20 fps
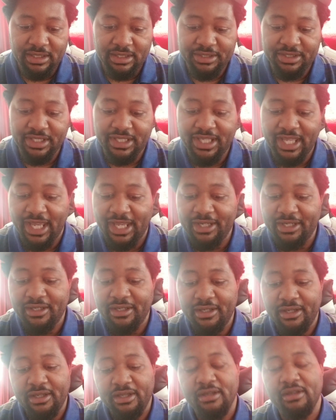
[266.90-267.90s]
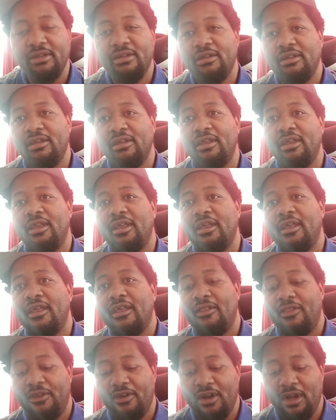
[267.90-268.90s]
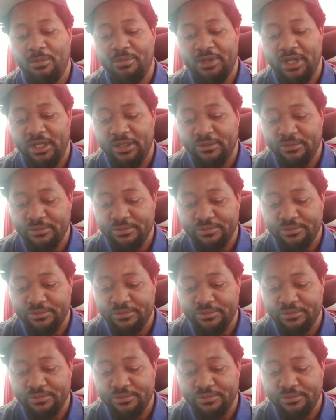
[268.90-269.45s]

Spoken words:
to get their update.